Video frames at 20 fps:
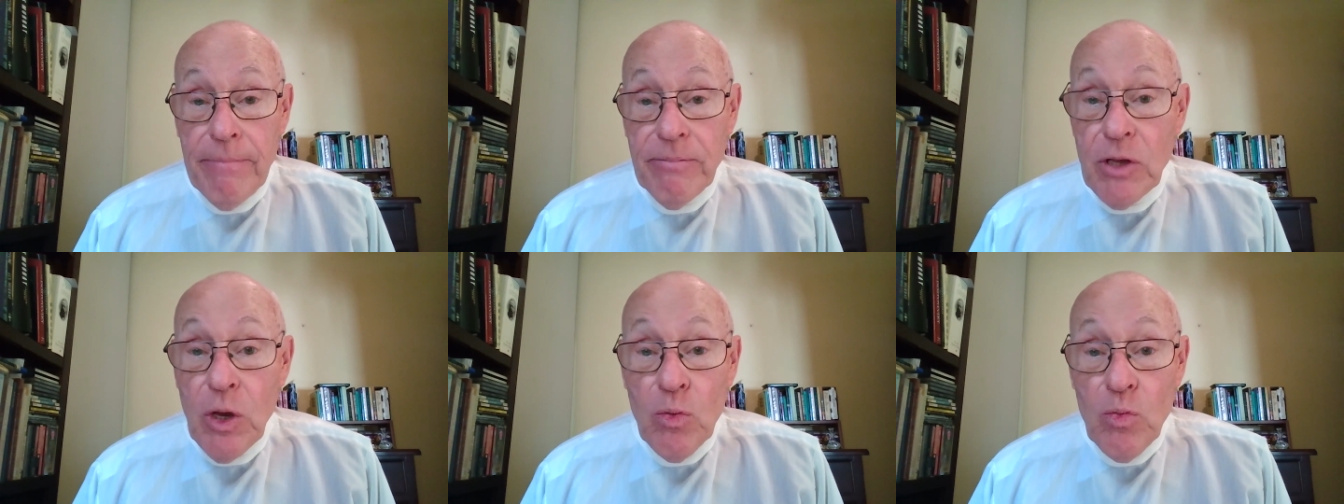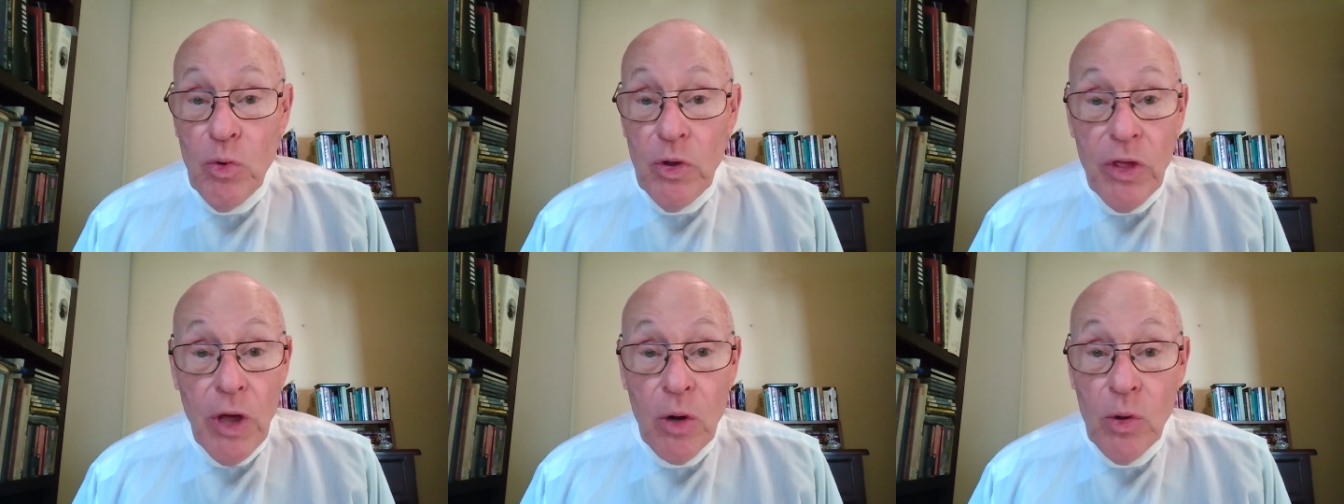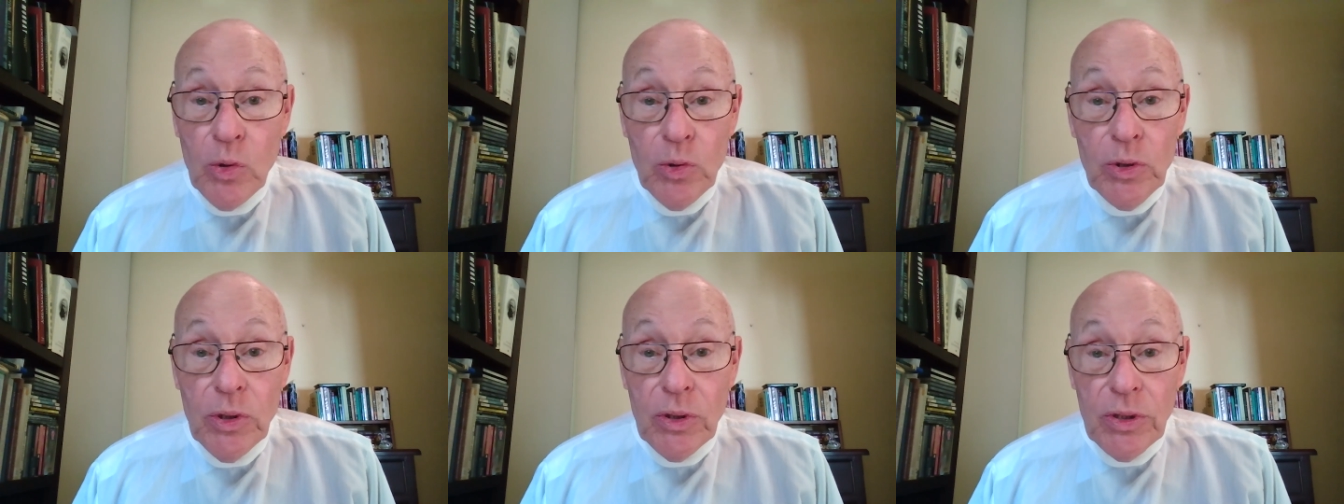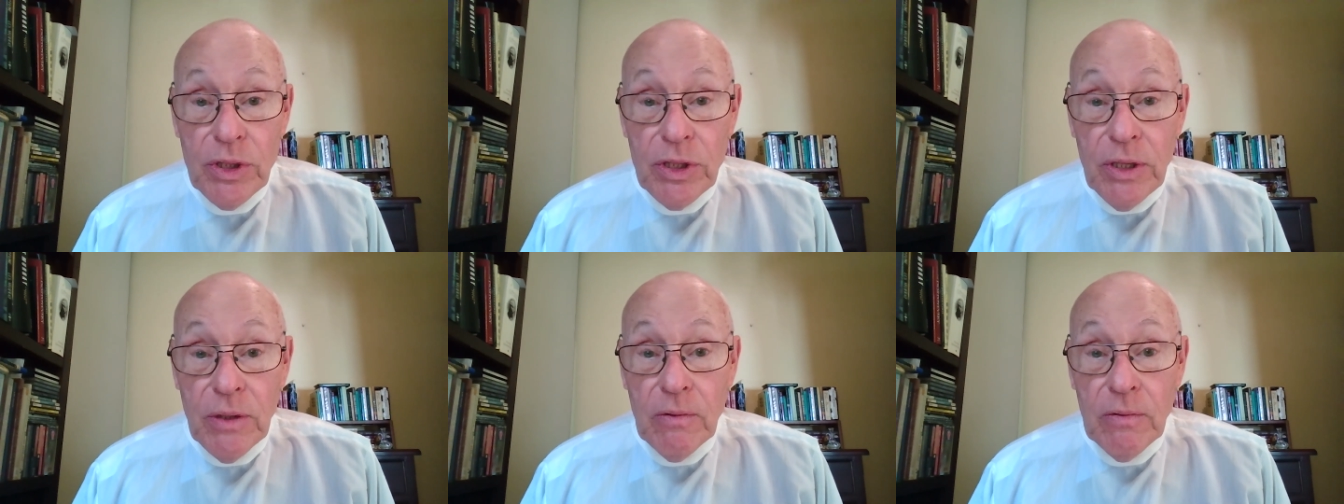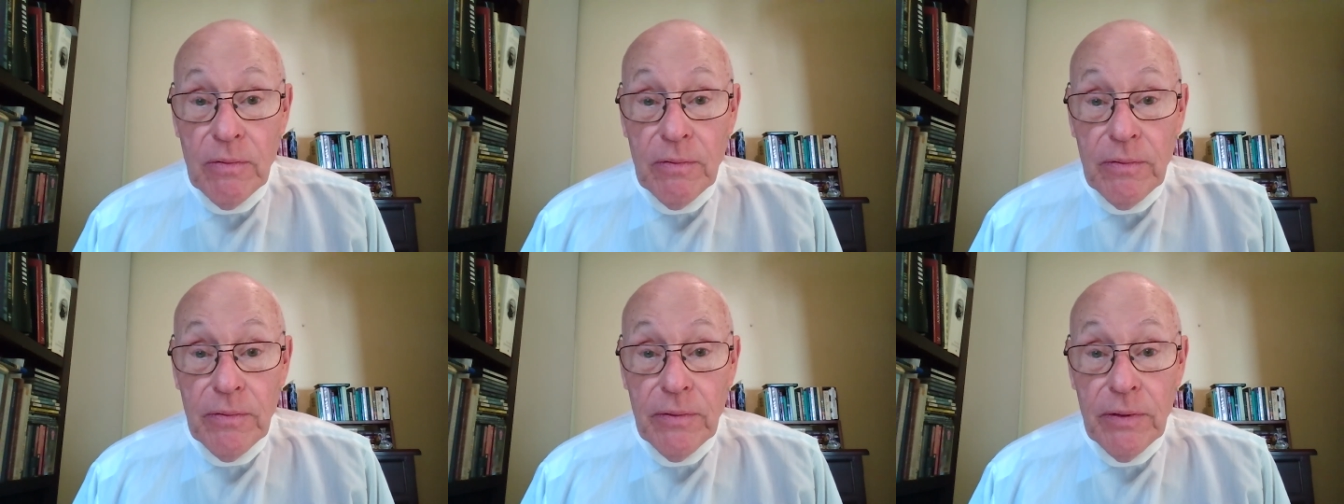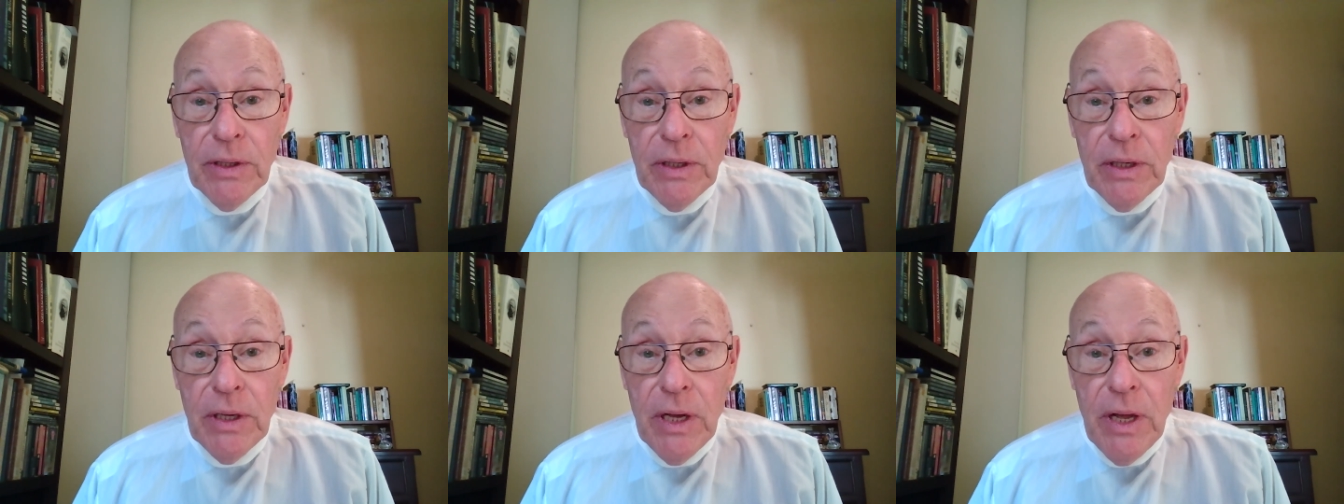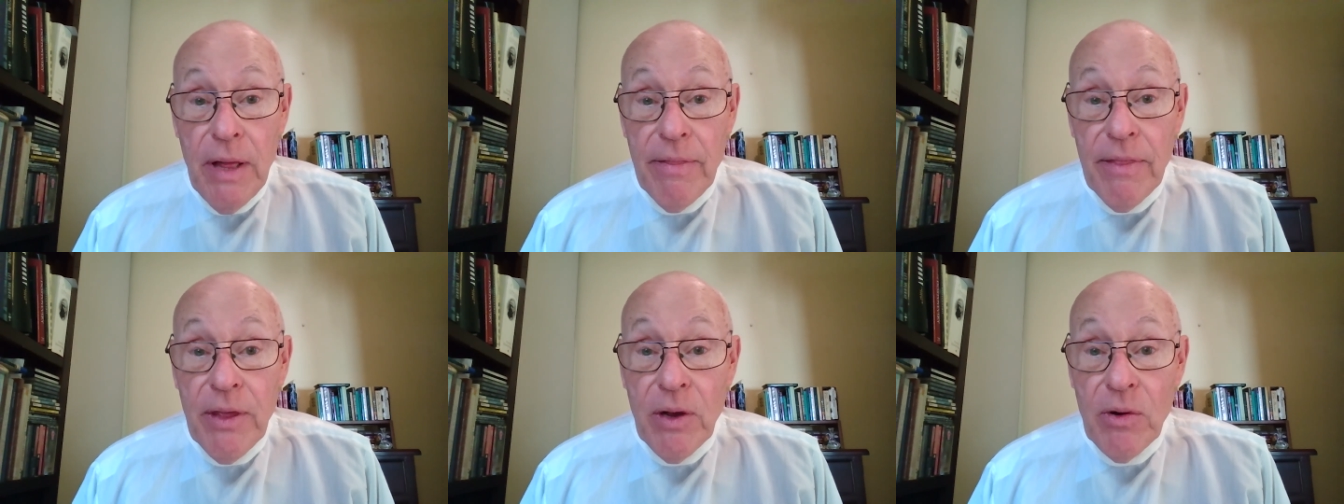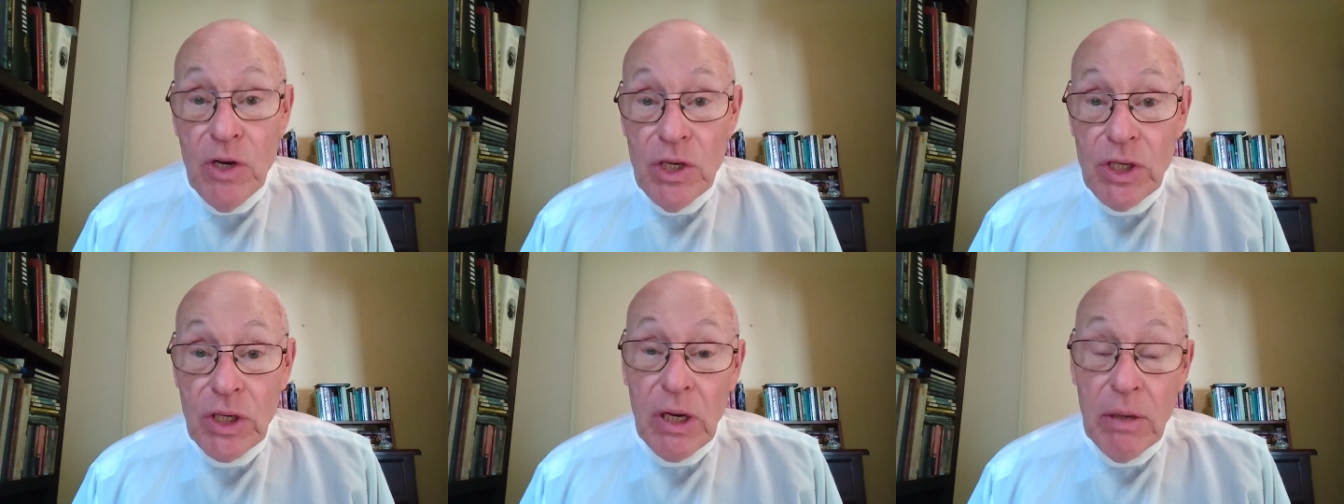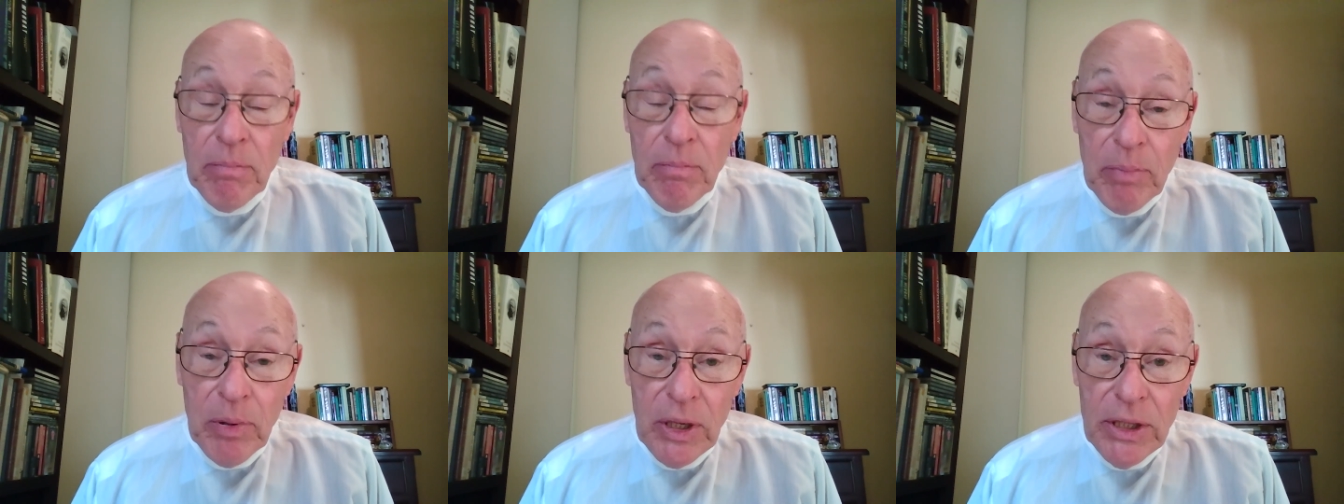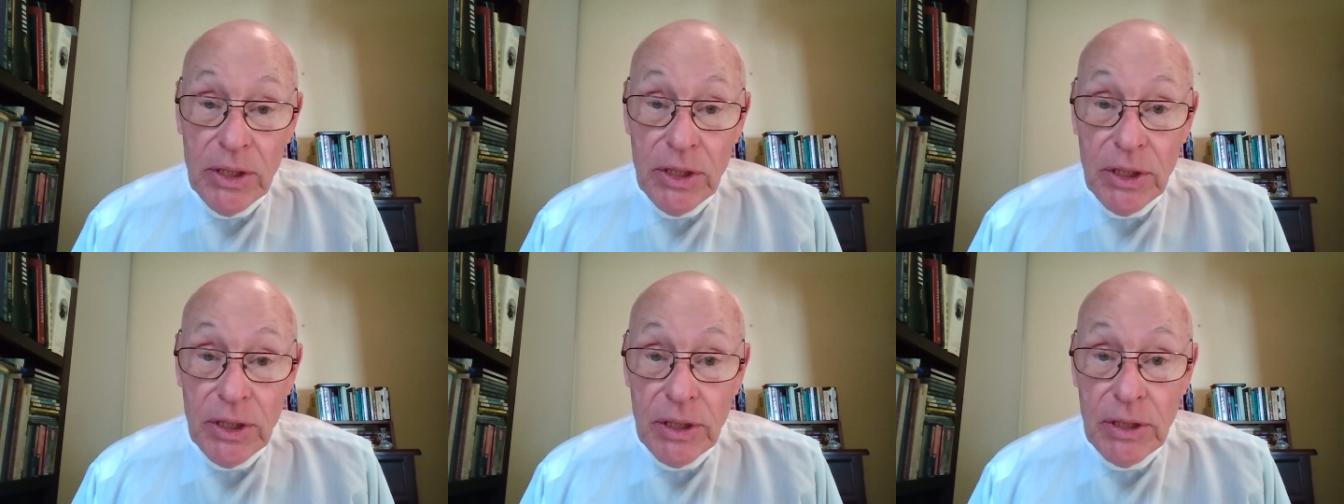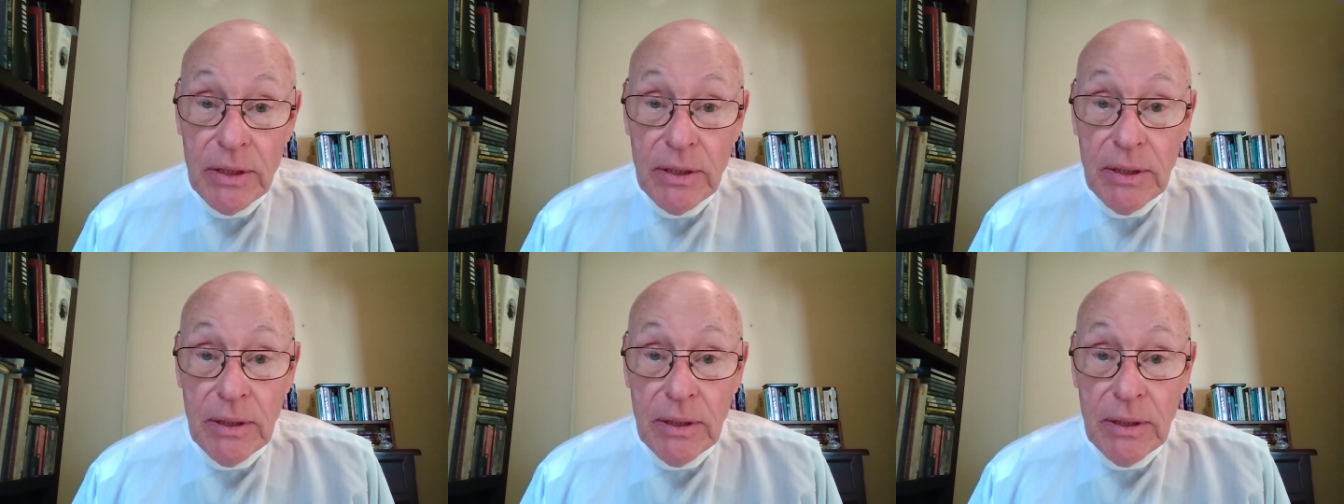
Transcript: Don't withhold yourself. There is a completion.